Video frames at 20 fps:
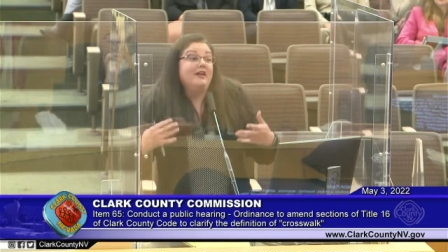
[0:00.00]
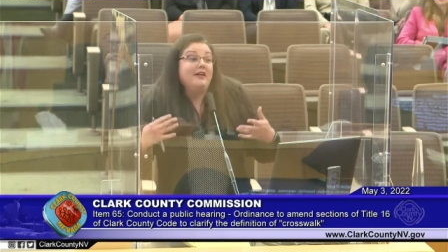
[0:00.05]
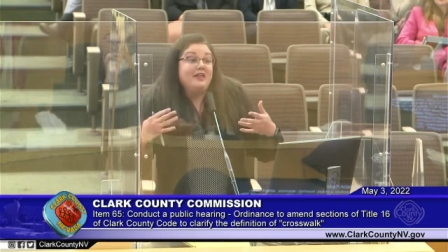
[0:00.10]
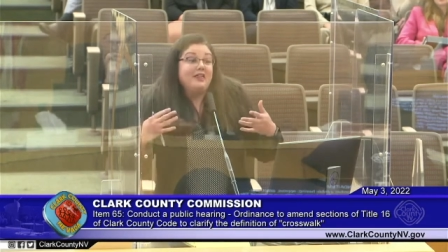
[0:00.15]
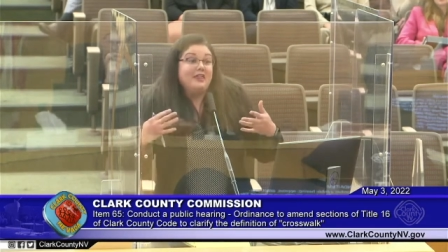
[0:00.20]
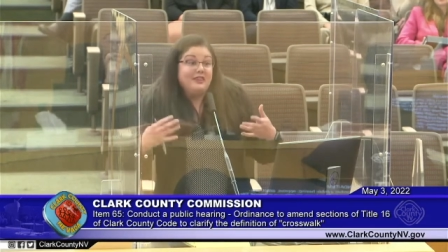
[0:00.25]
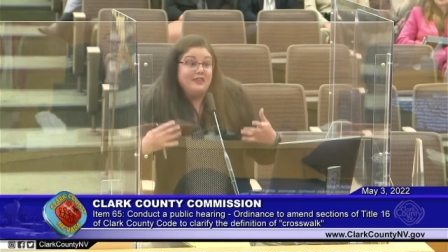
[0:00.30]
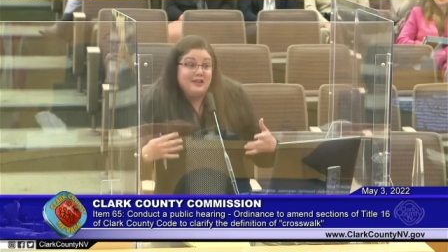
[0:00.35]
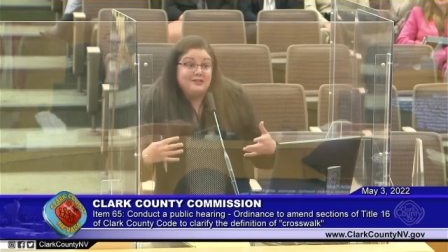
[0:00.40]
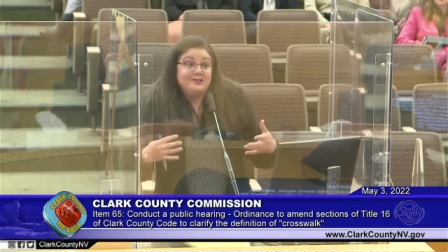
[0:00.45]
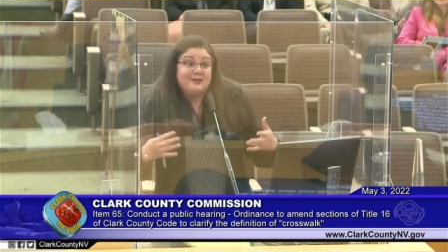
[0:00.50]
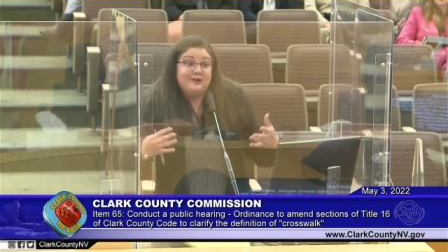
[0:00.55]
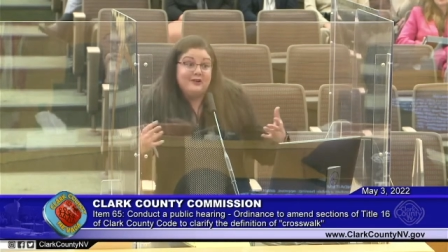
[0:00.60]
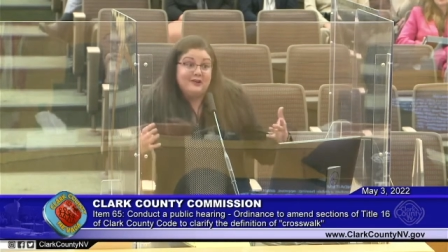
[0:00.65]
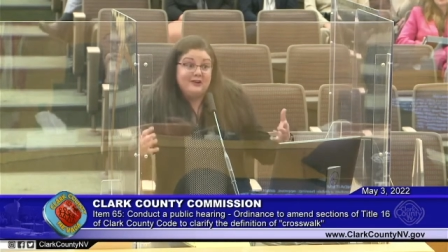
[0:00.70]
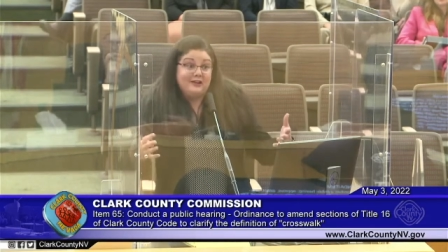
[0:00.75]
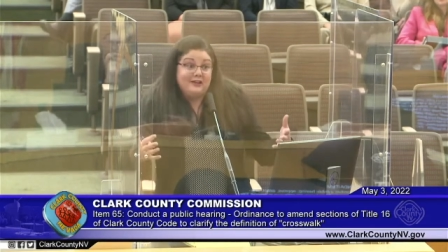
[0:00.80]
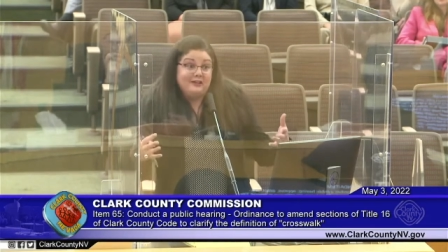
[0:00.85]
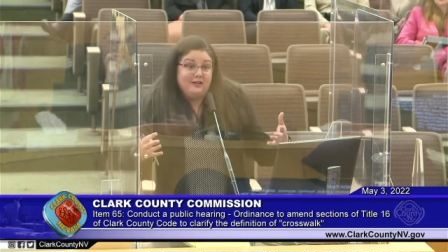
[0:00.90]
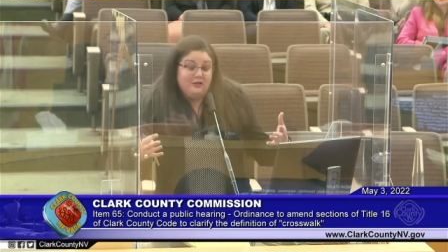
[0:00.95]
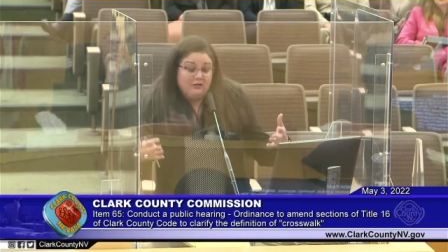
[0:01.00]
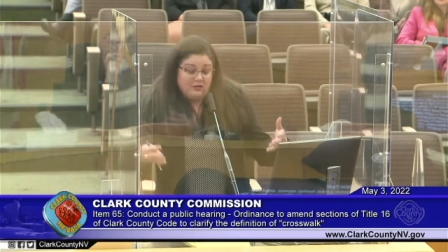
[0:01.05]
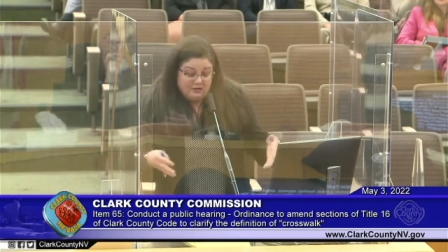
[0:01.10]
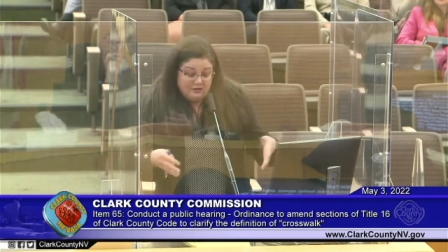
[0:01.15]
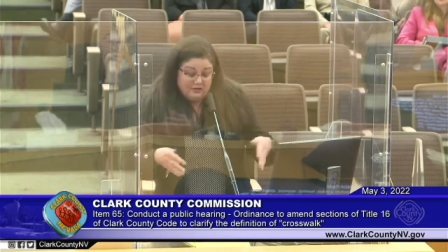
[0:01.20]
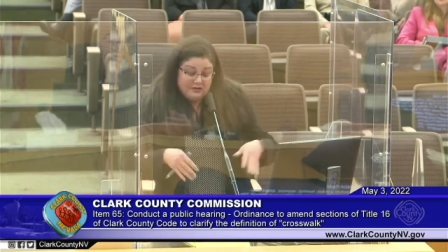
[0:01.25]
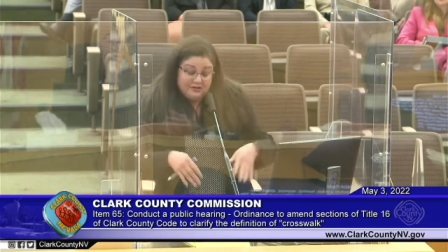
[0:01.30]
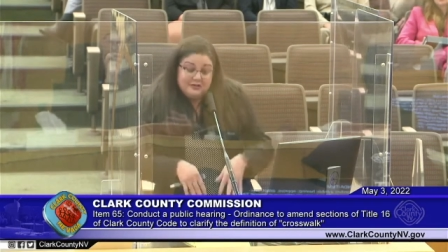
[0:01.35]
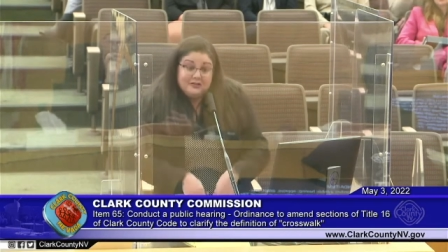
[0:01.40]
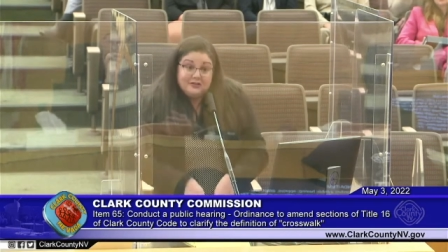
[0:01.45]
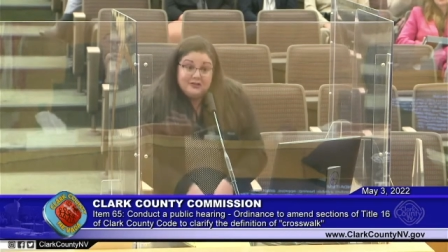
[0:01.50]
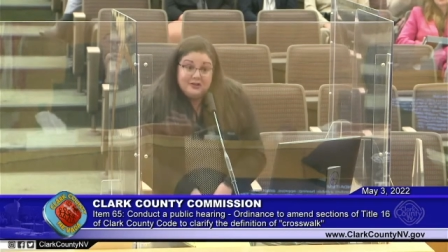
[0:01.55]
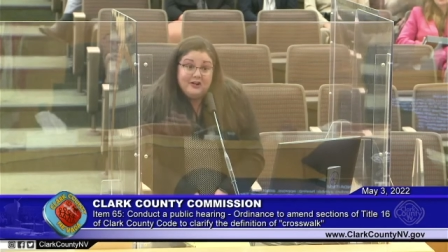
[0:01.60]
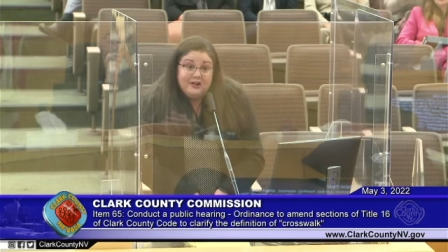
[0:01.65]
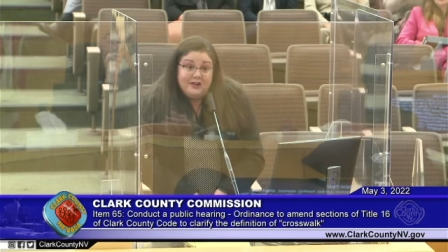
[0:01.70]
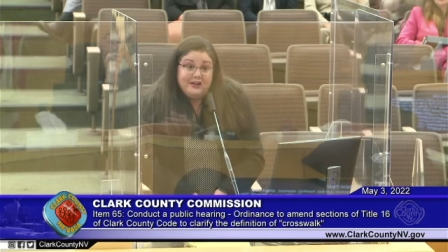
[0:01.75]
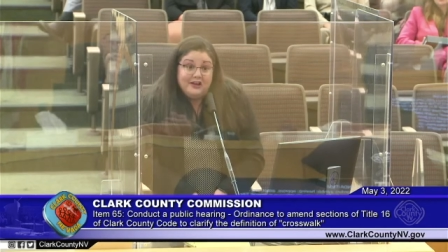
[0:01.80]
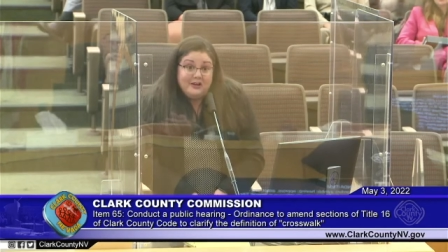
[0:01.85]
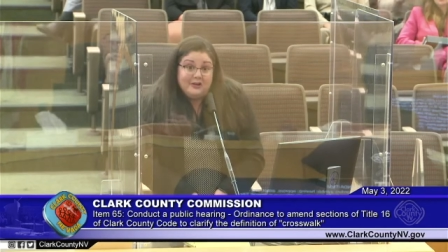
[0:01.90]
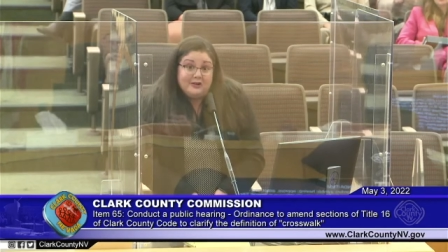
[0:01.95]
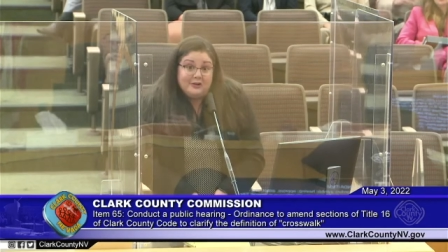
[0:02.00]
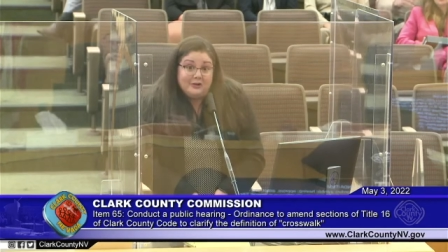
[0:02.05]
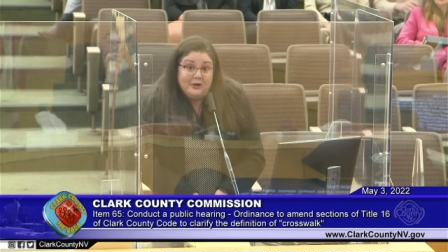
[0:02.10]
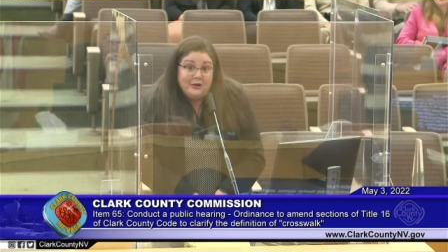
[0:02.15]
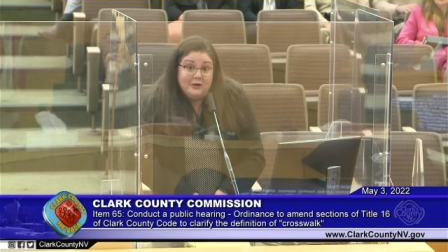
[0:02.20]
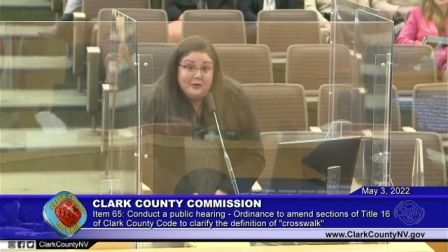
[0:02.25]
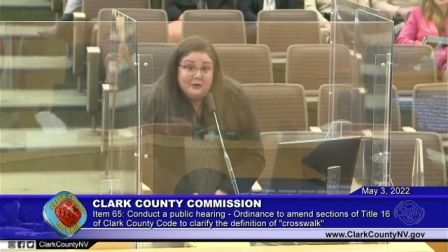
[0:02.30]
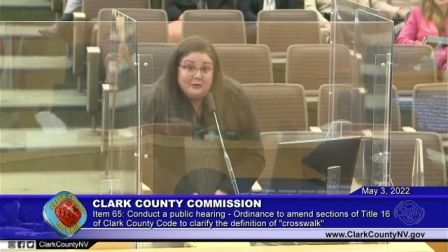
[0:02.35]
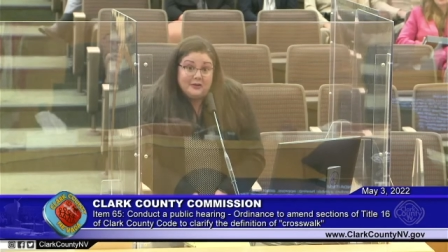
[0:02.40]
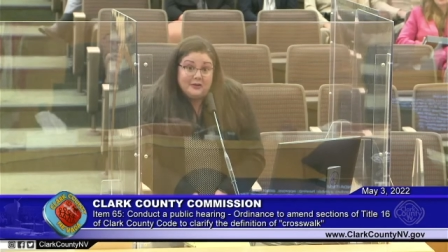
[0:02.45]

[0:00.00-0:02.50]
That's already illegal. It's already in your code,